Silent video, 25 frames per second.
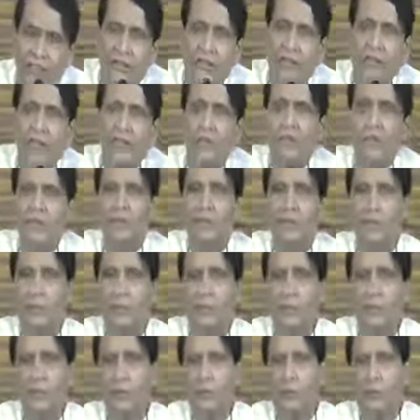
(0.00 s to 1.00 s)
so many people
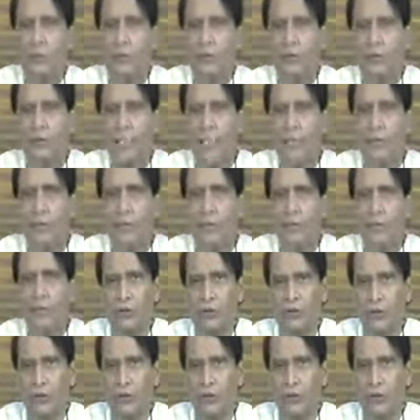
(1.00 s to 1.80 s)
have signed, I will also sign.